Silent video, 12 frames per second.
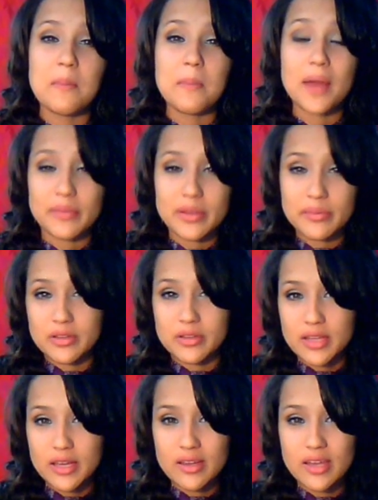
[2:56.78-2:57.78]
by my
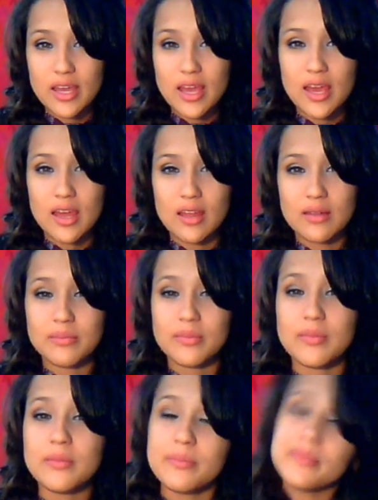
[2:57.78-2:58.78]
birthday.
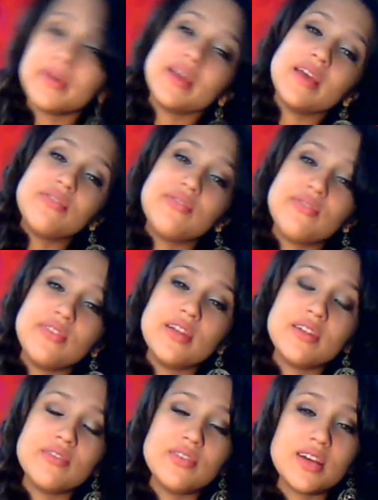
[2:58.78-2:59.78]
And if
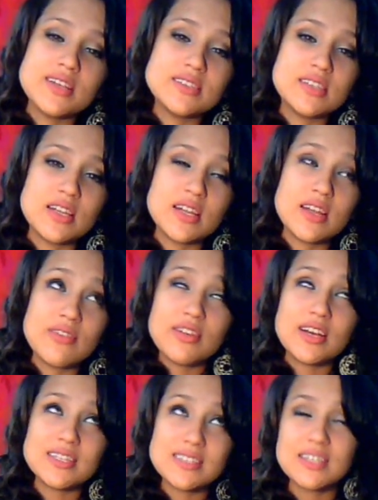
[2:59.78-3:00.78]
none of you guys didn't if
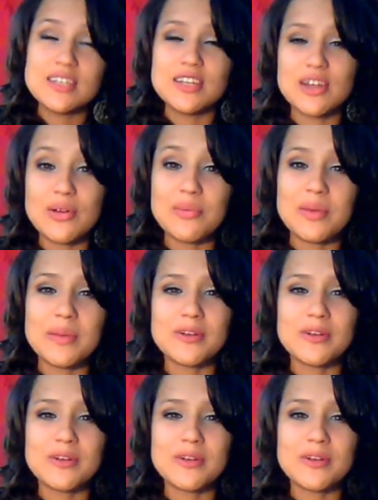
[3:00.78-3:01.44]
you guys didn't know, my